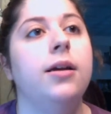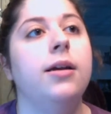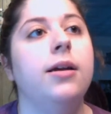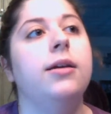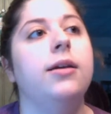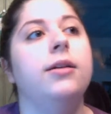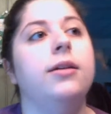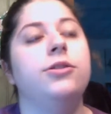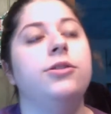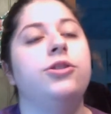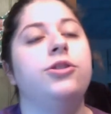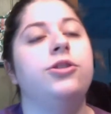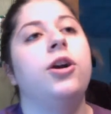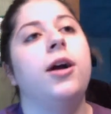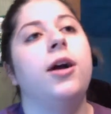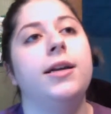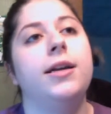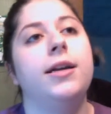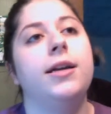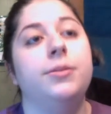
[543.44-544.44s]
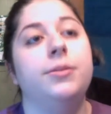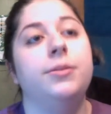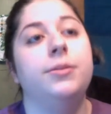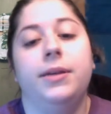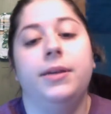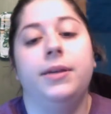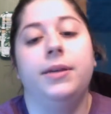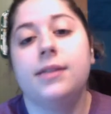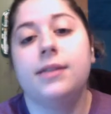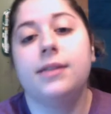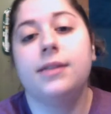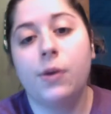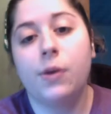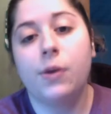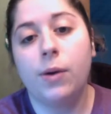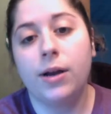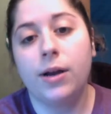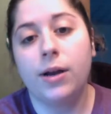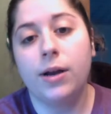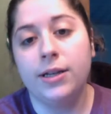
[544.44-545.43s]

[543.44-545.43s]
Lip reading: is trying to please everyone.